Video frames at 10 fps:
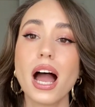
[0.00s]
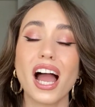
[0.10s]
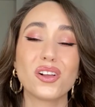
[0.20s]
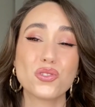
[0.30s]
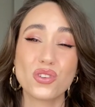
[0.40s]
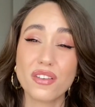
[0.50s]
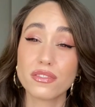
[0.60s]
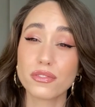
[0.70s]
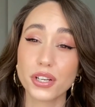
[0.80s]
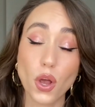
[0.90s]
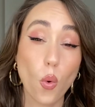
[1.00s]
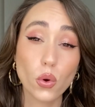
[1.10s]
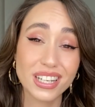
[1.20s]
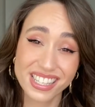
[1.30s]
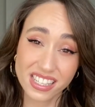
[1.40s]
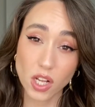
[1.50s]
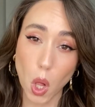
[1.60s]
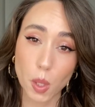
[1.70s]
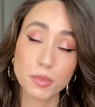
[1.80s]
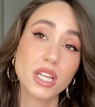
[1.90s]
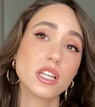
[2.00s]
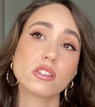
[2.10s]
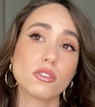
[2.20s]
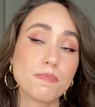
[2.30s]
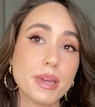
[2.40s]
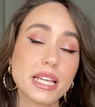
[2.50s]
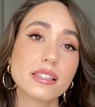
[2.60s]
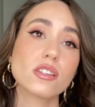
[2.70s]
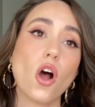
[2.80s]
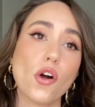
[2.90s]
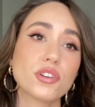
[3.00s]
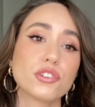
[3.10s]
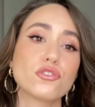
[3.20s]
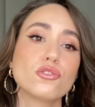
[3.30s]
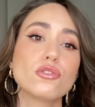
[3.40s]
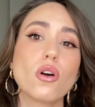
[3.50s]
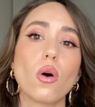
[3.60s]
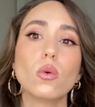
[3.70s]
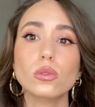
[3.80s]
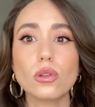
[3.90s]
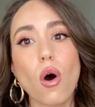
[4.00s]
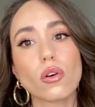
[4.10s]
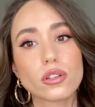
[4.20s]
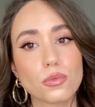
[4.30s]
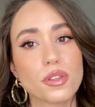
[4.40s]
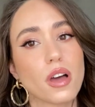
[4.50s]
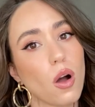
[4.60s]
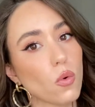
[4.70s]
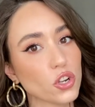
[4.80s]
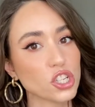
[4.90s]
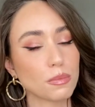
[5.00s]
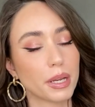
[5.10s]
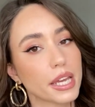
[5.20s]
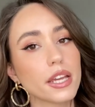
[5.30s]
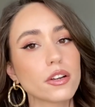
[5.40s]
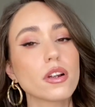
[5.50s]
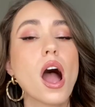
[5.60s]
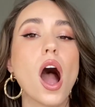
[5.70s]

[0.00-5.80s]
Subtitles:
I also have a very oily scalp, so it makes it harder to go longer without washing my hair.